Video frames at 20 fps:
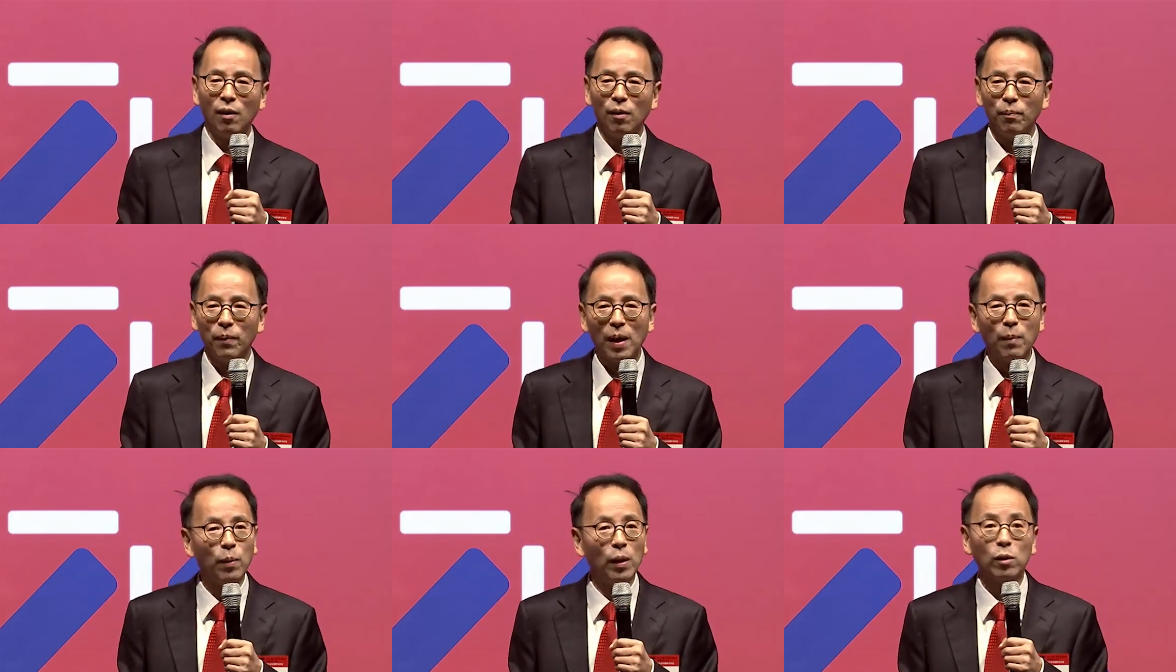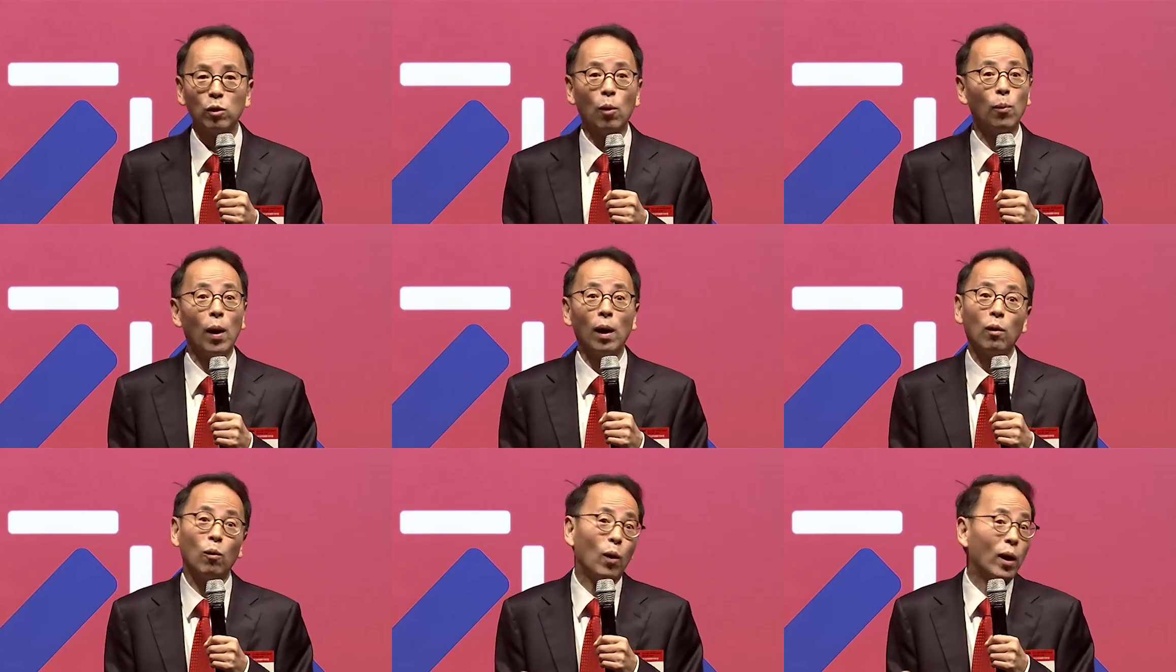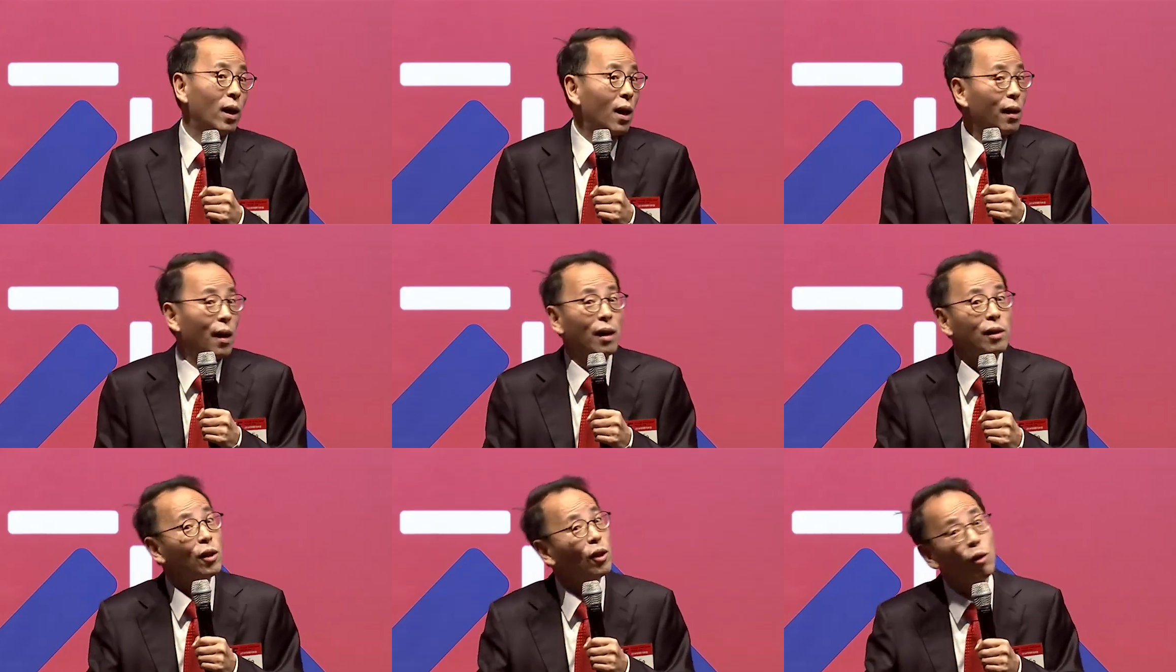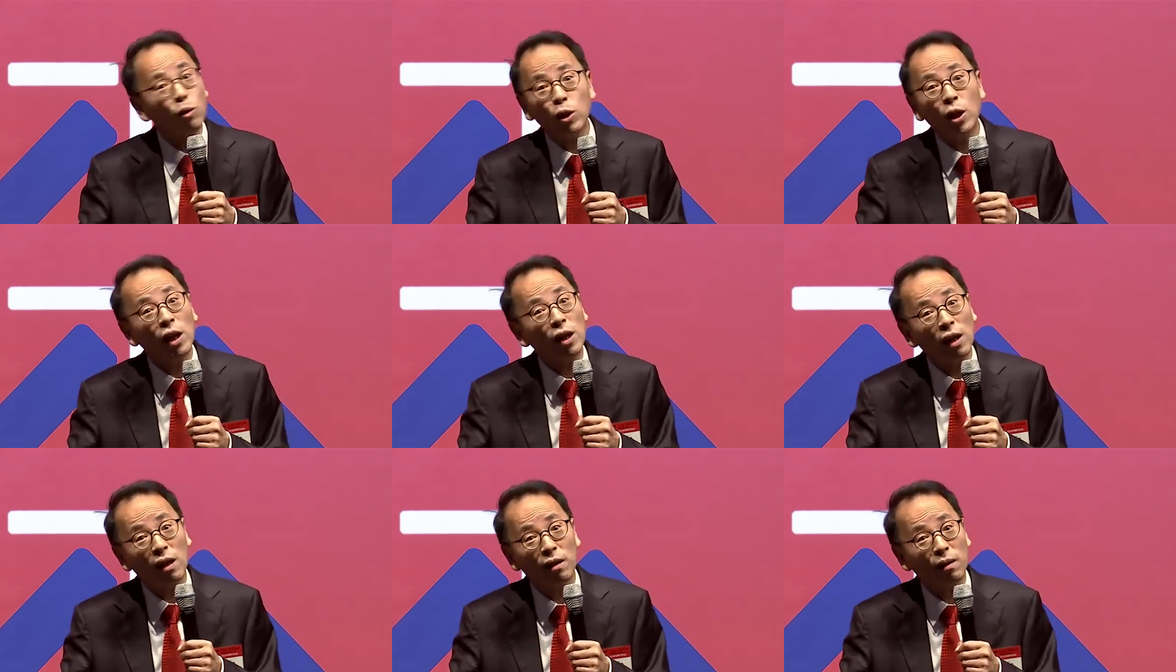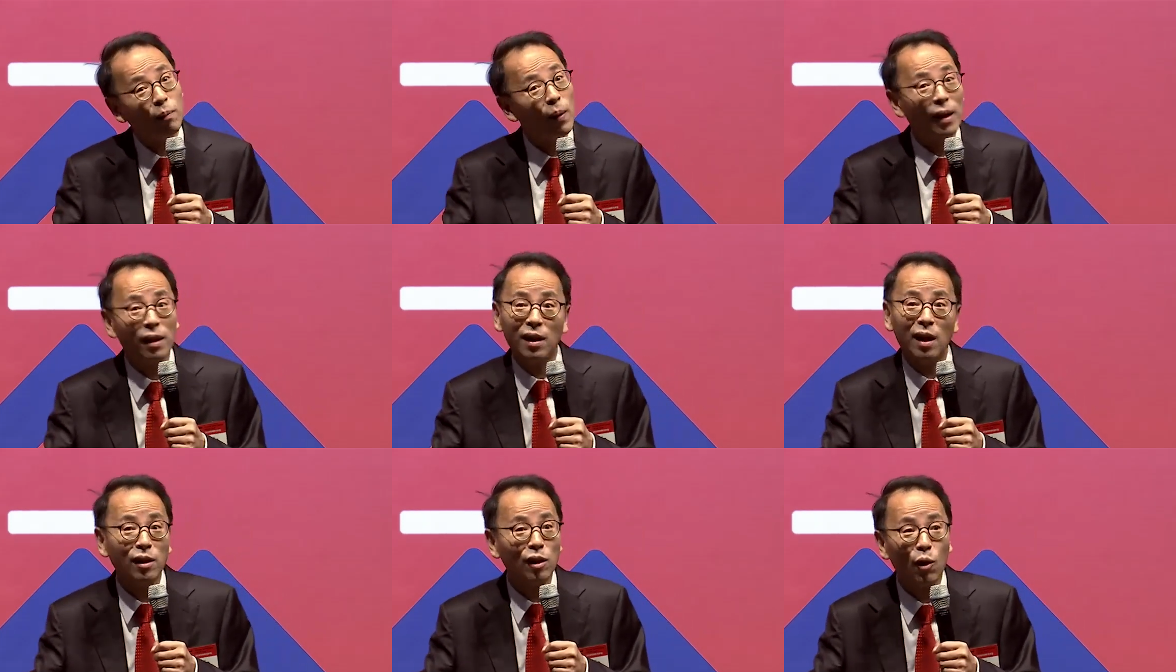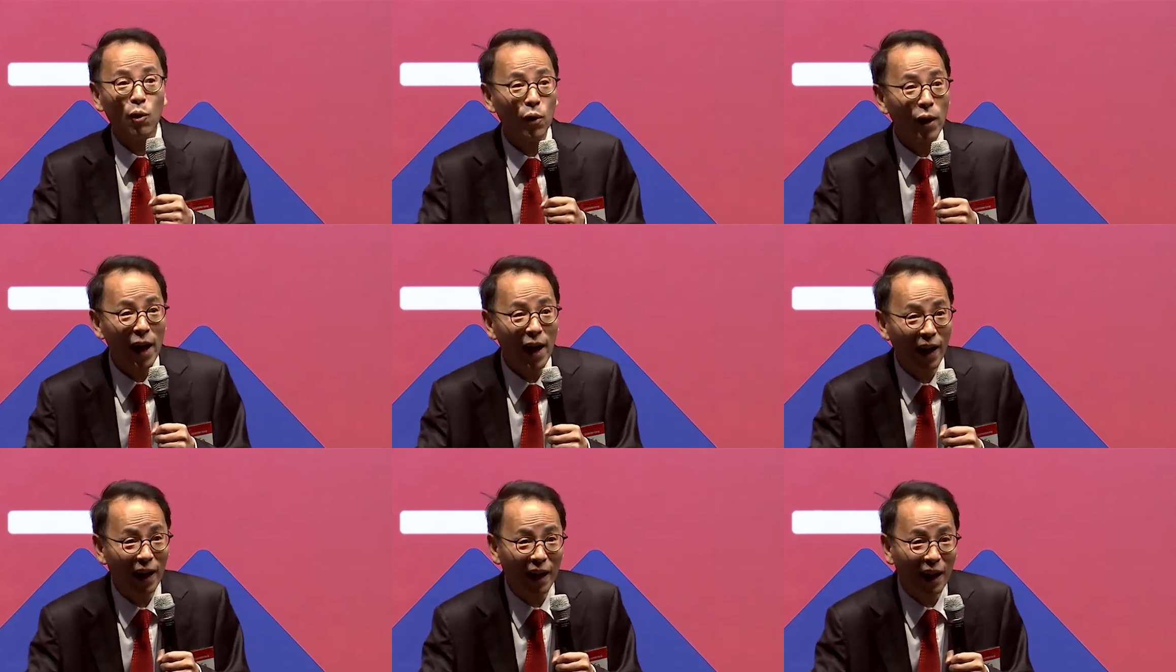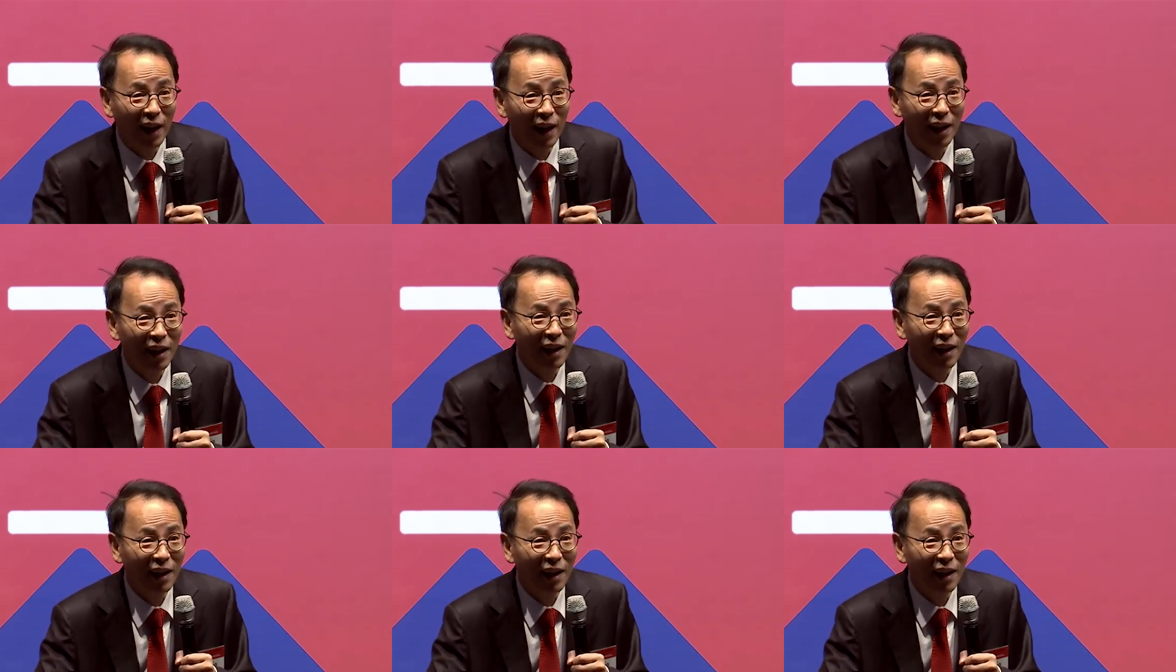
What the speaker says: Maybe tomorrow there's no chicken, but that's okay.